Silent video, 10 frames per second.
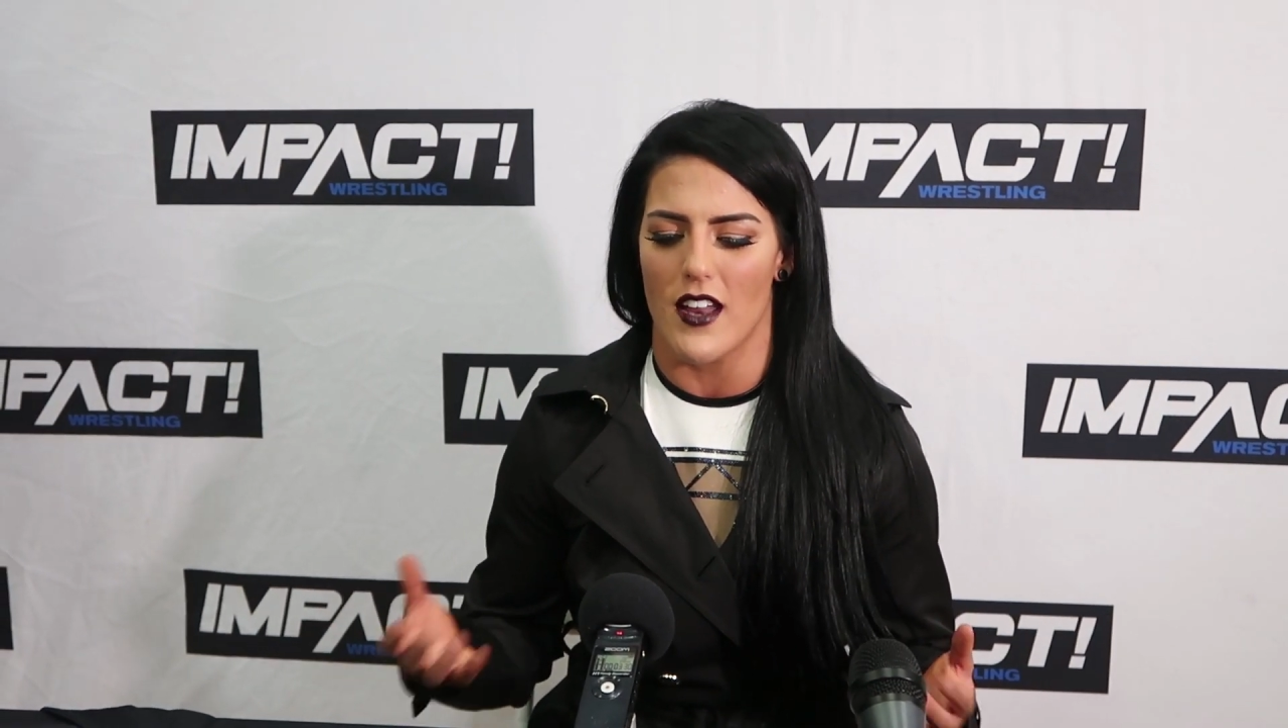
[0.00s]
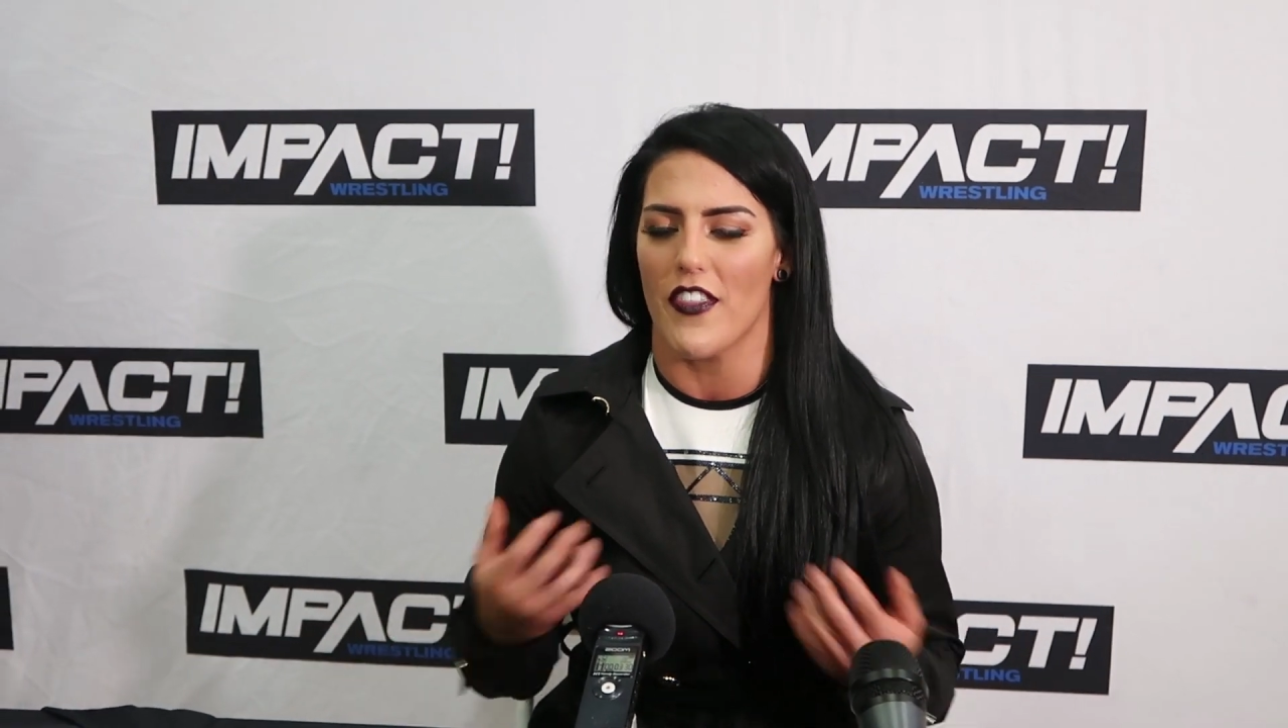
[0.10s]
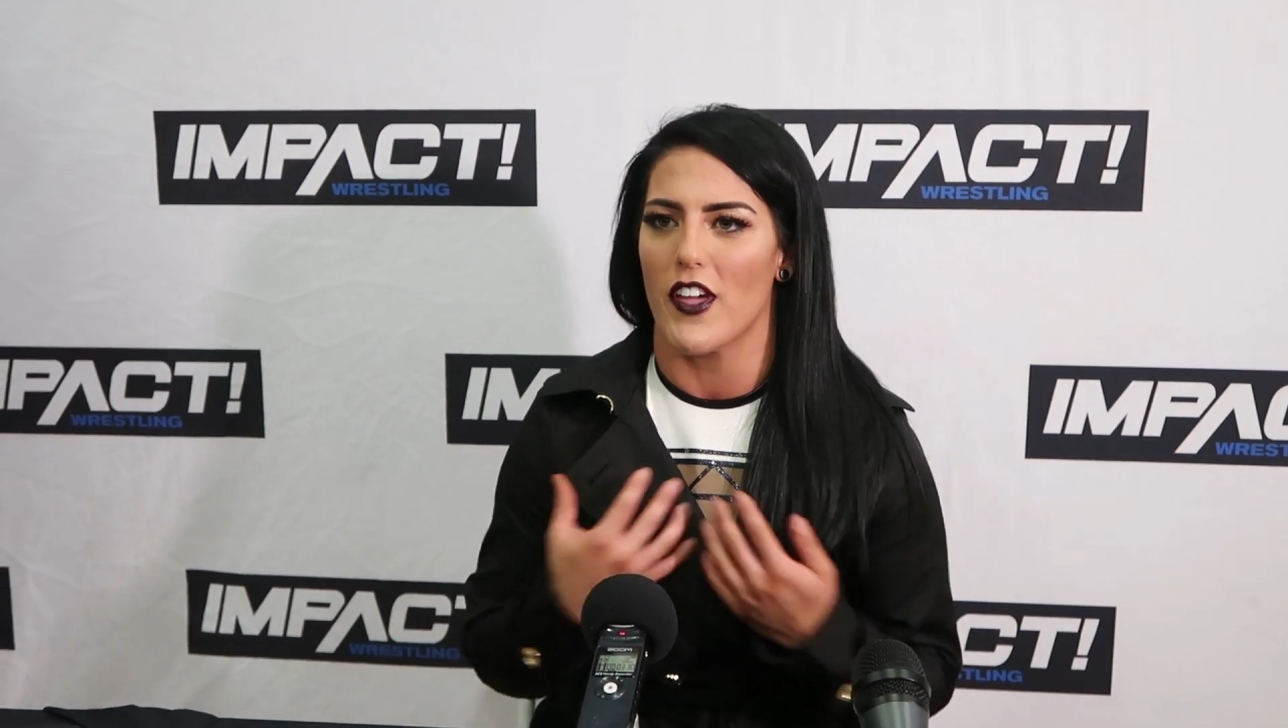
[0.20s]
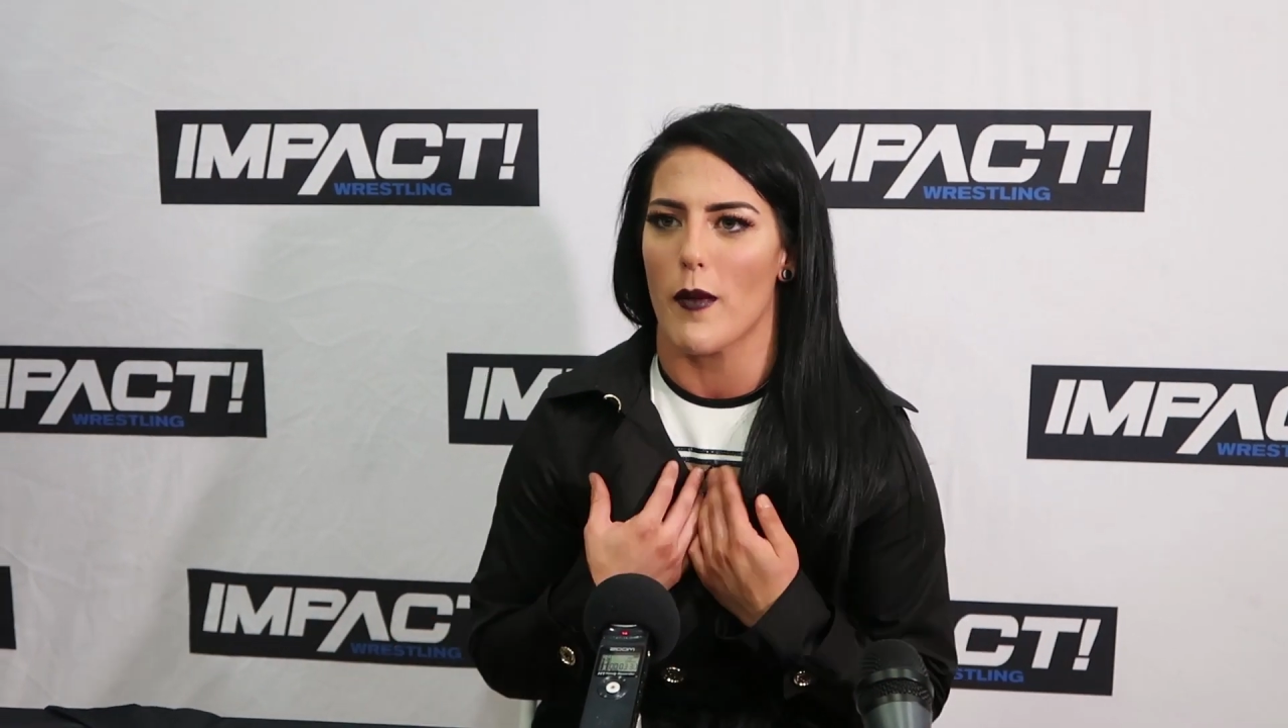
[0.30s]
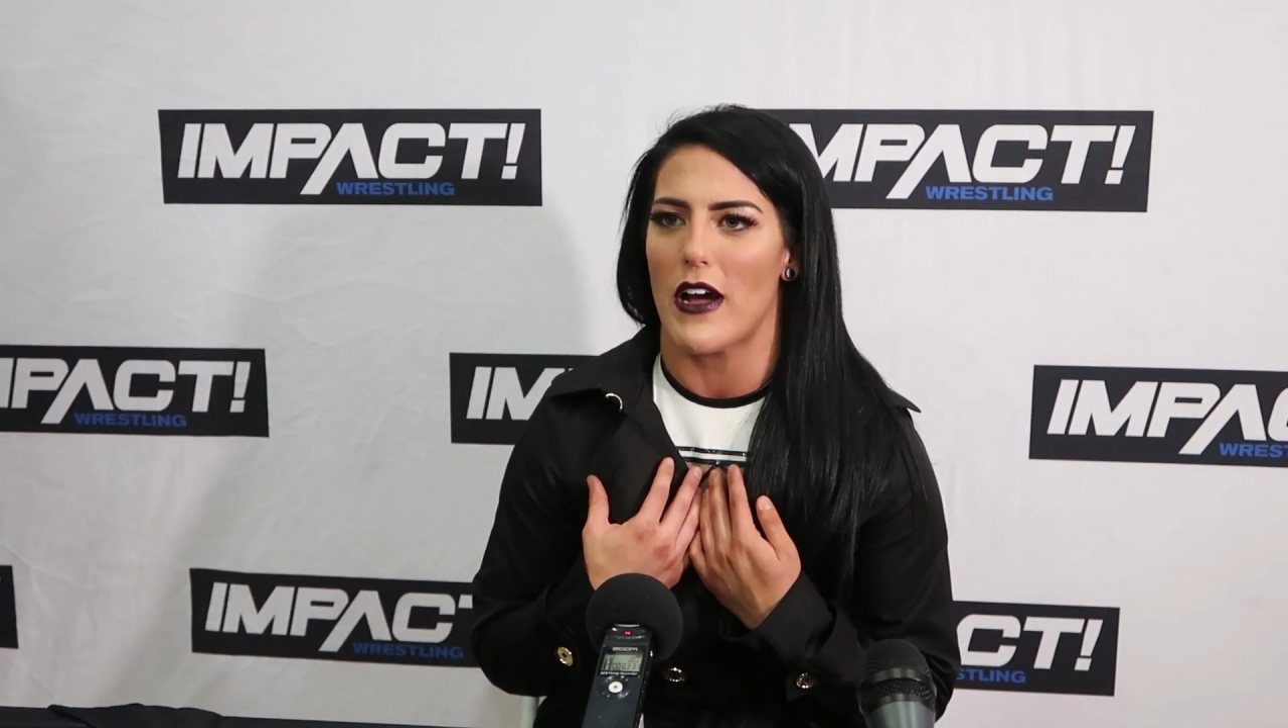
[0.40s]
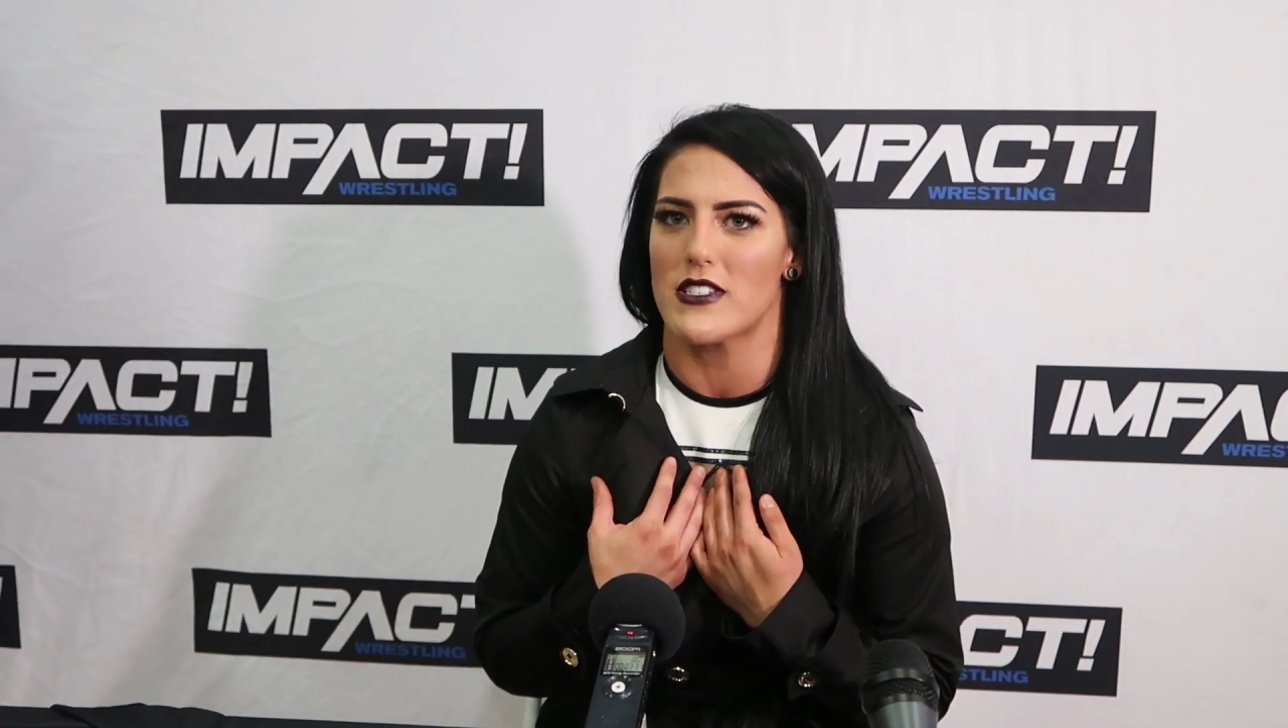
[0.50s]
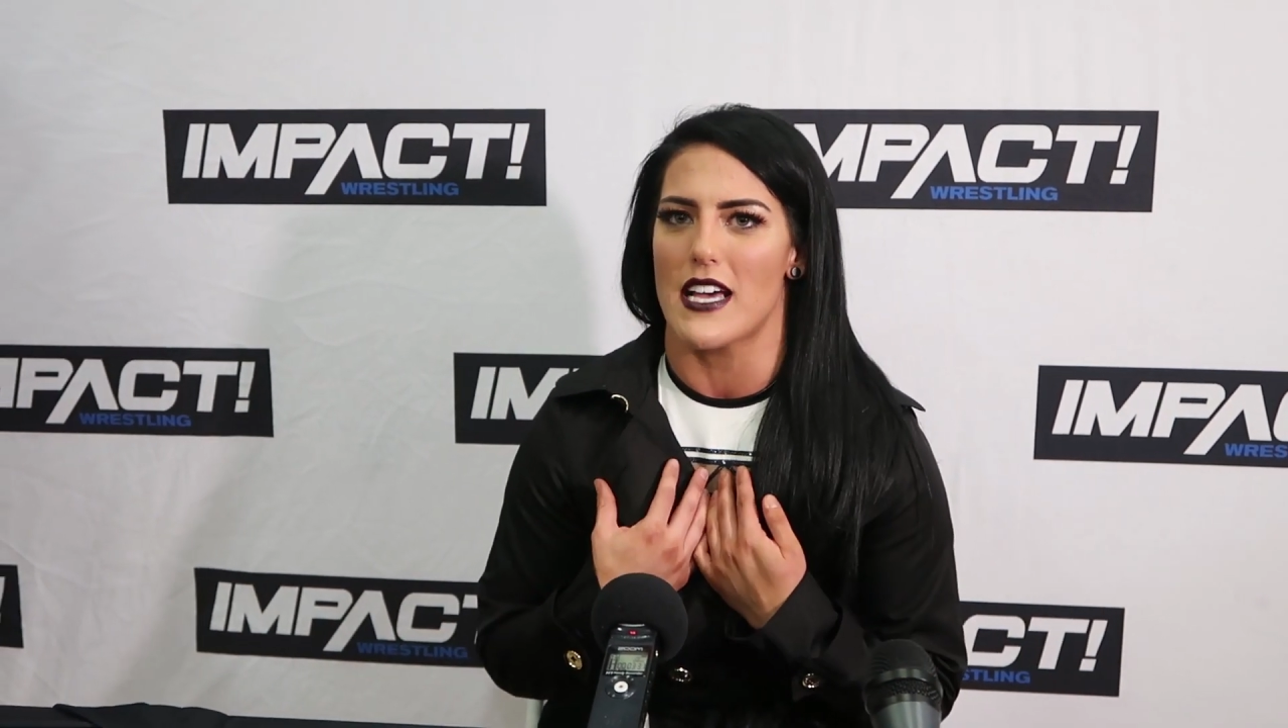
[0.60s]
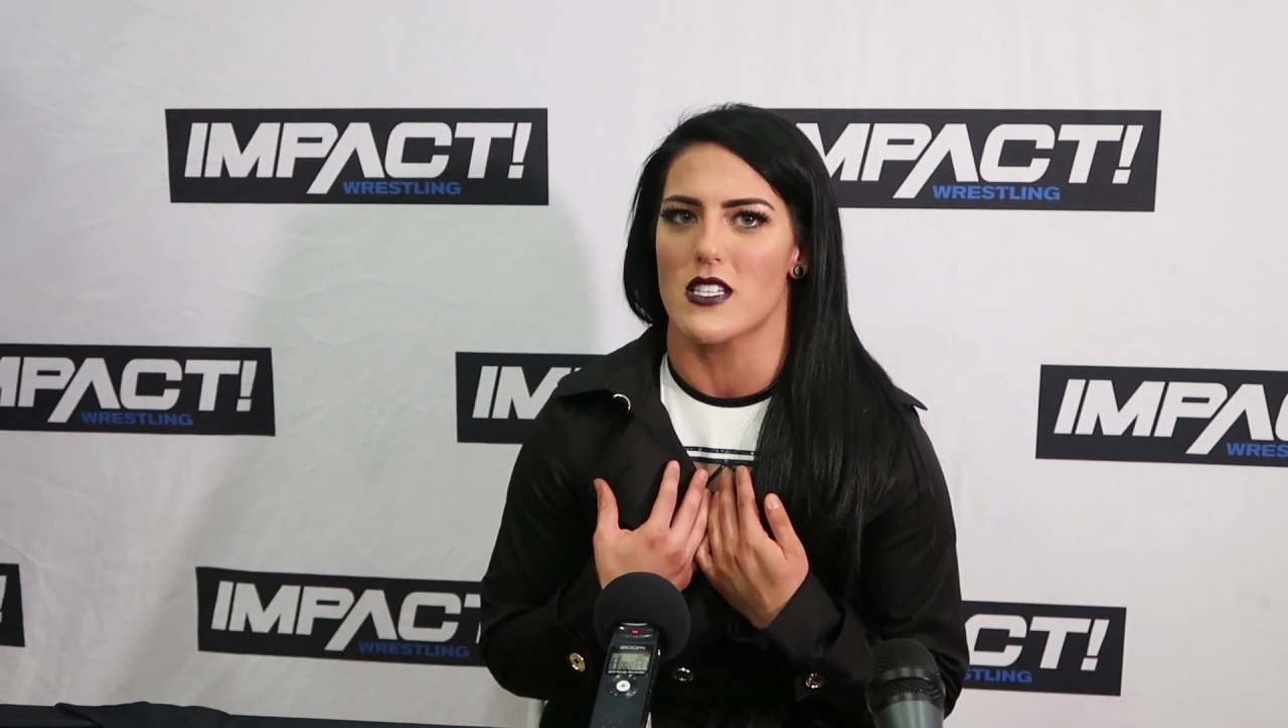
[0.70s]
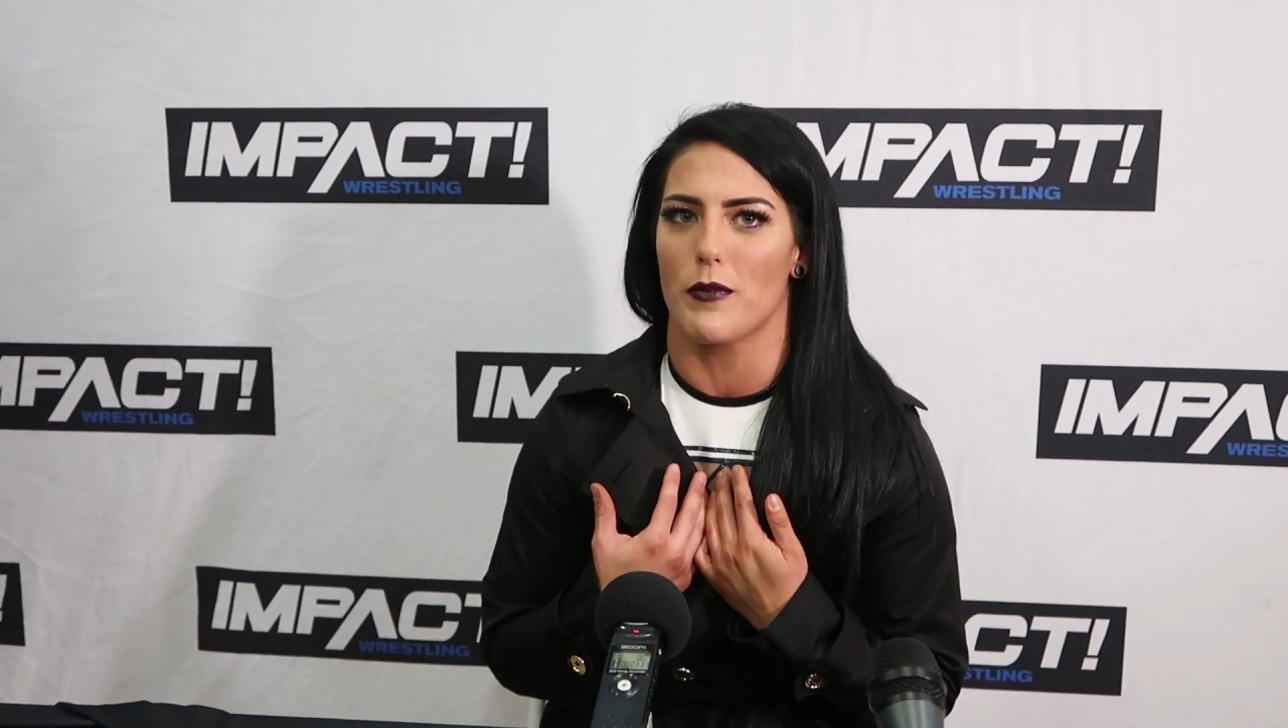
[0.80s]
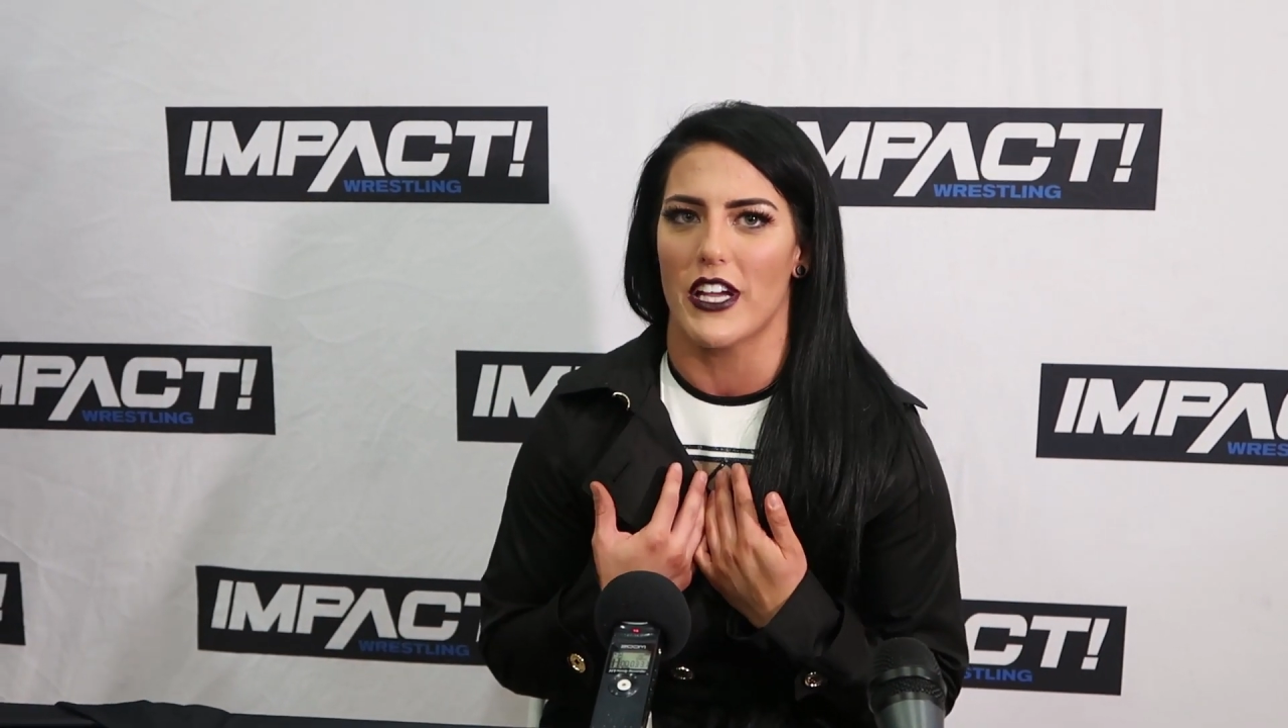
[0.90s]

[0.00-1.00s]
nothing about Tessa